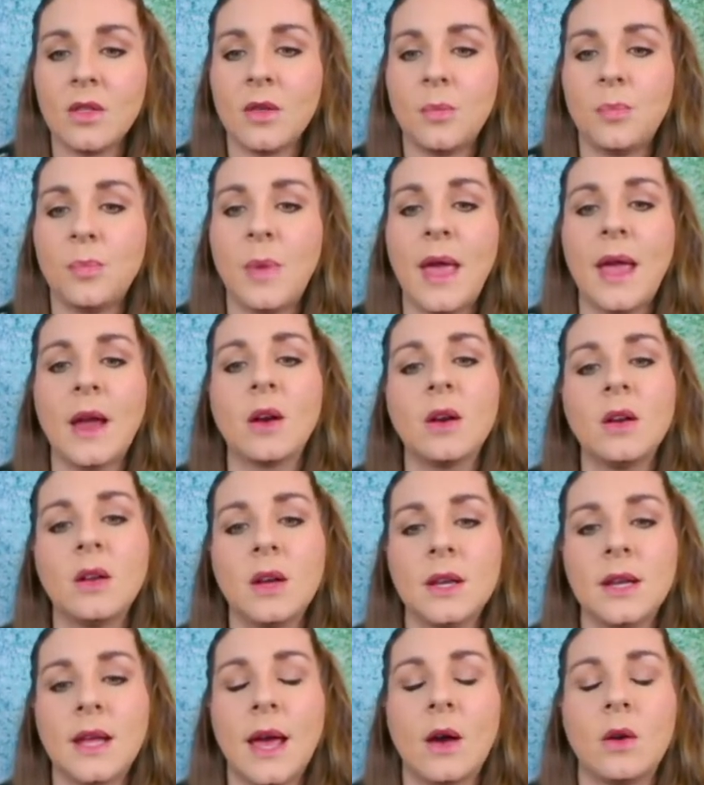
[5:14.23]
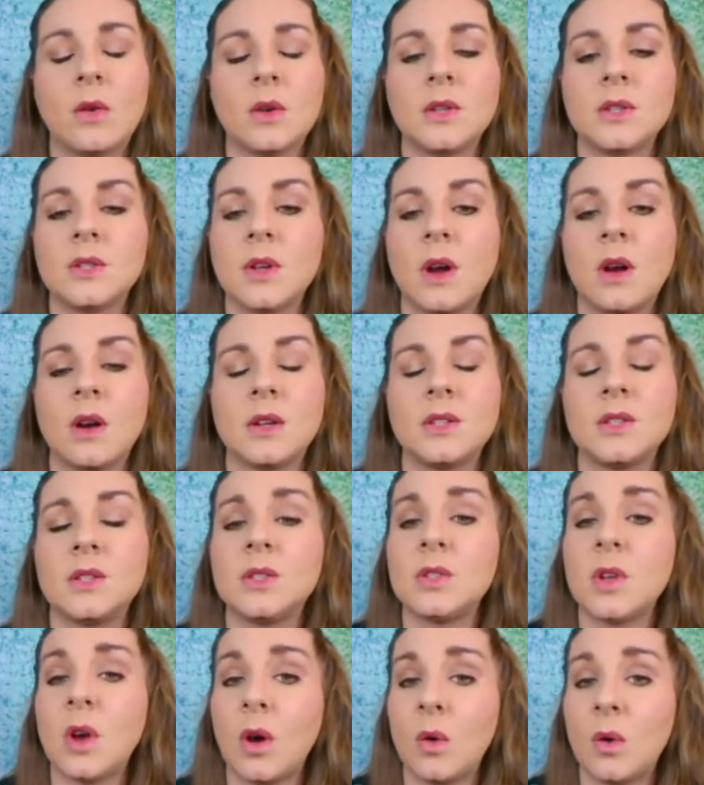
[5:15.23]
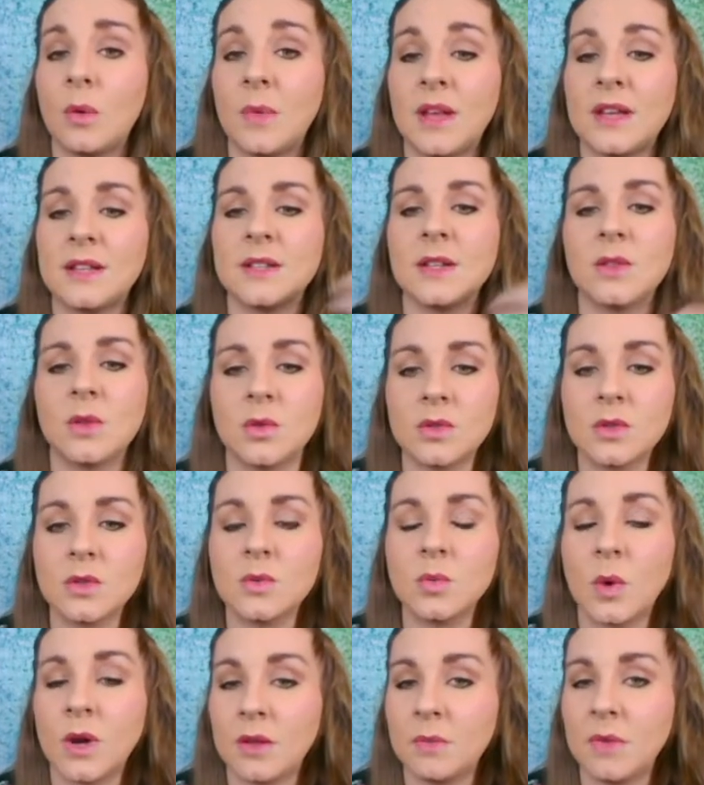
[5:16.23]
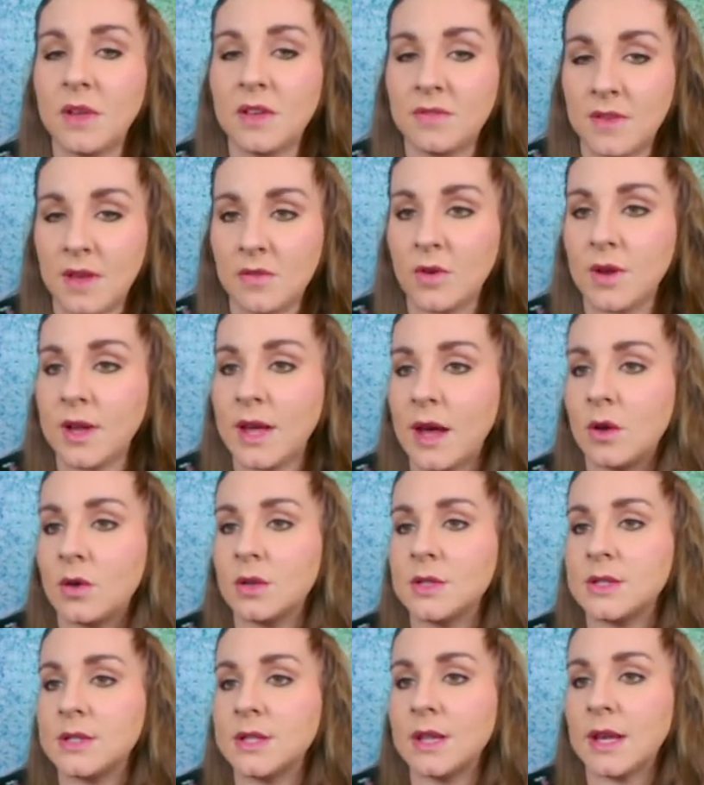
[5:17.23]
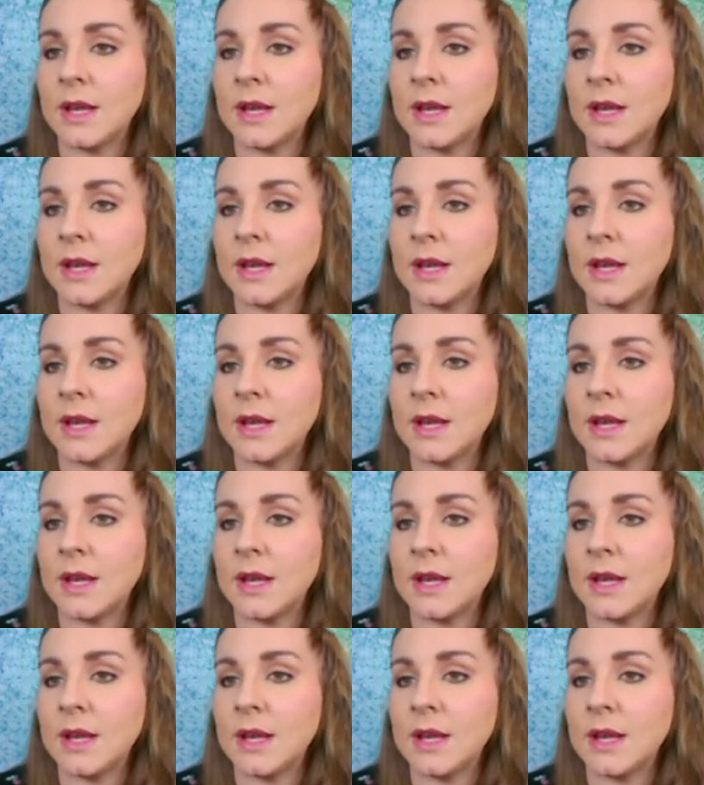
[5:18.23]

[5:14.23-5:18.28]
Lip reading: The parenthood counters are so amazing. Those are one of my favorite counters in the